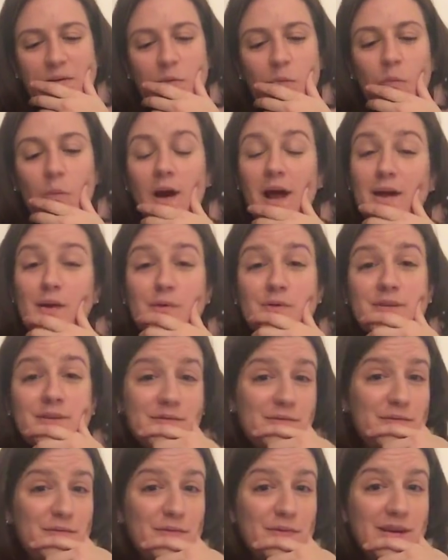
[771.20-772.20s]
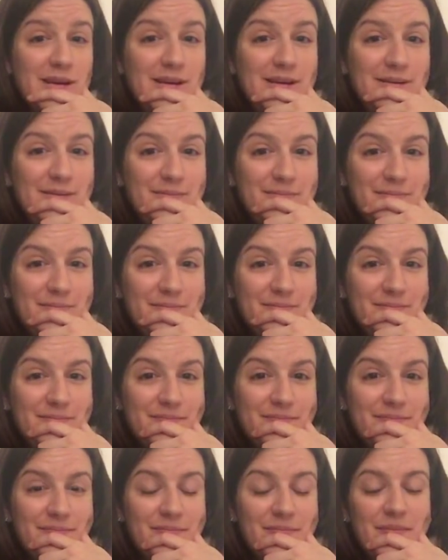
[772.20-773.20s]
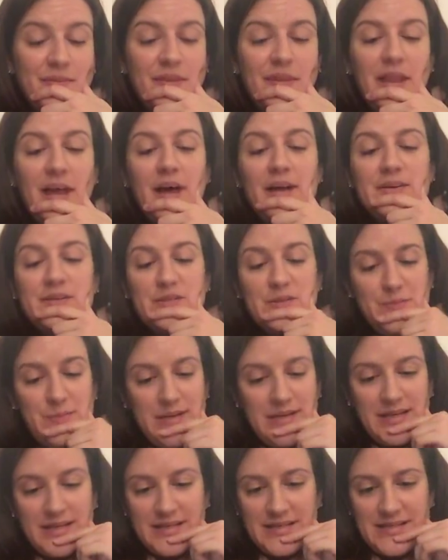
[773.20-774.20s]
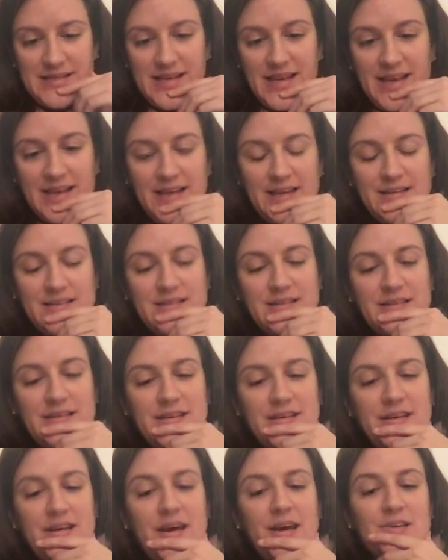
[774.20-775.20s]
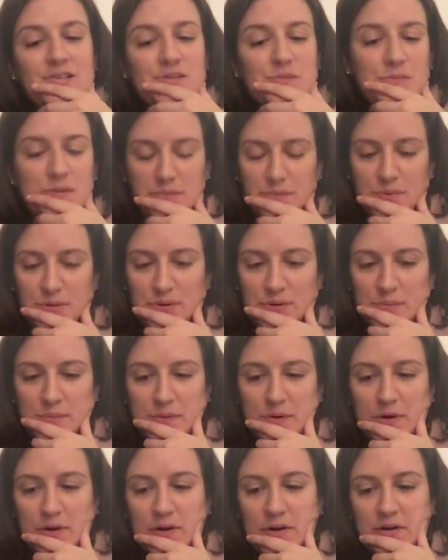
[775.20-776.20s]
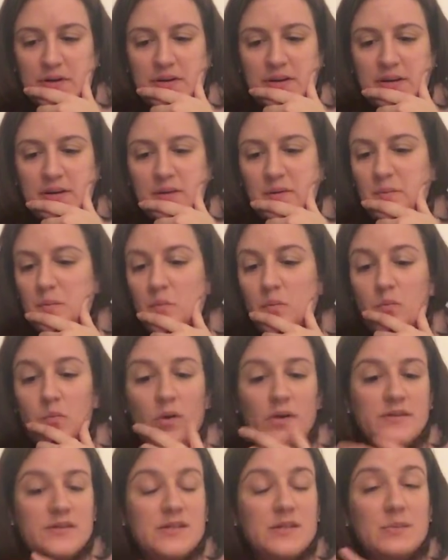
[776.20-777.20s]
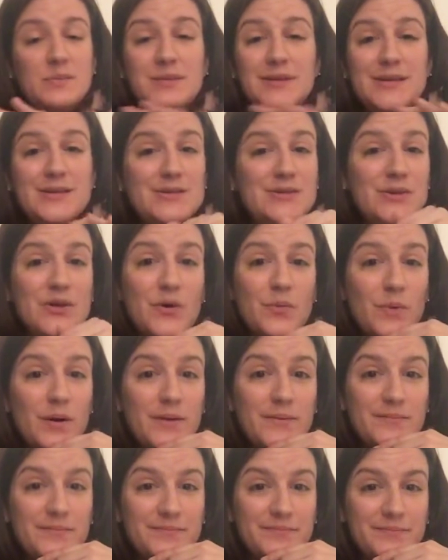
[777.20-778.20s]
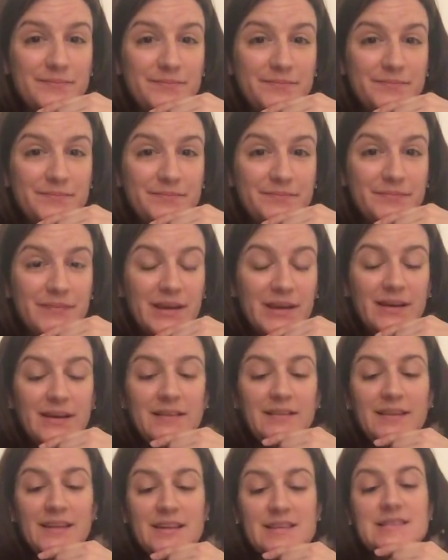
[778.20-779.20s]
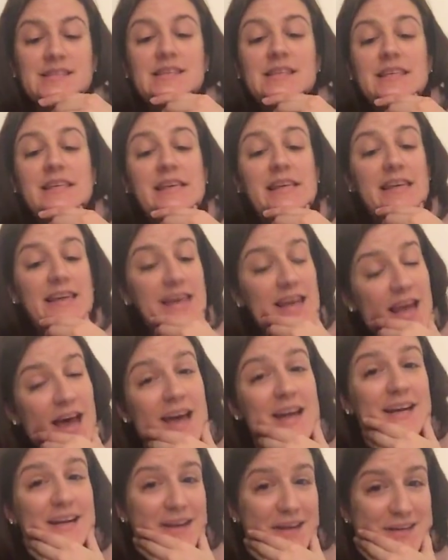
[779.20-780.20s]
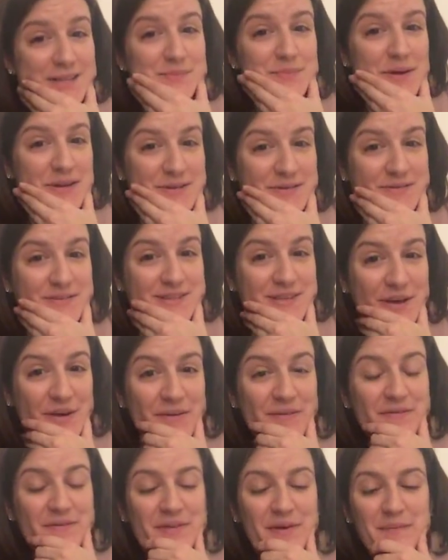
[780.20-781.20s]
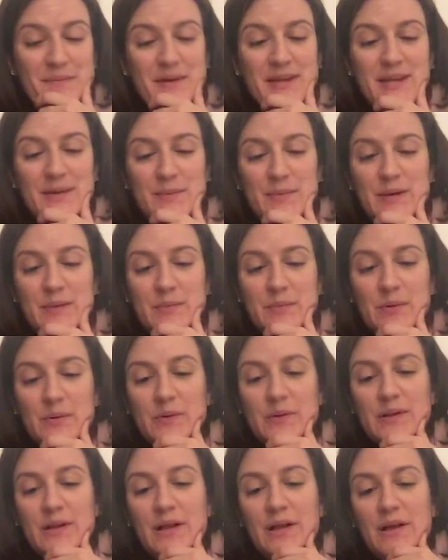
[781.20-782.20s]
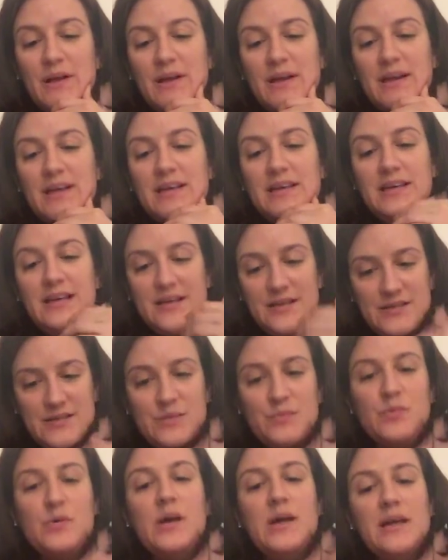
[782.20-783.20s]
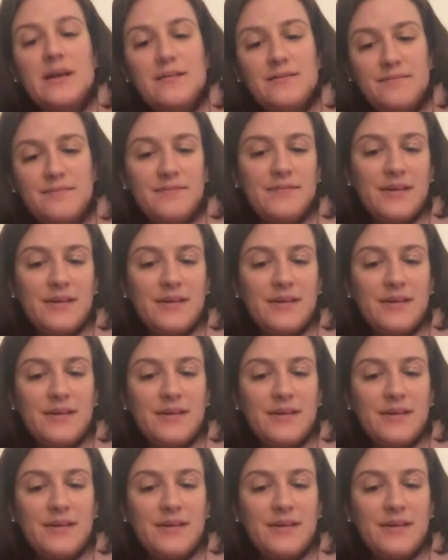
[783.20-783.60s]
wild and free, not to be contained, not to be put upon, wants to please no one. That's not an aspect of self that many people get to bring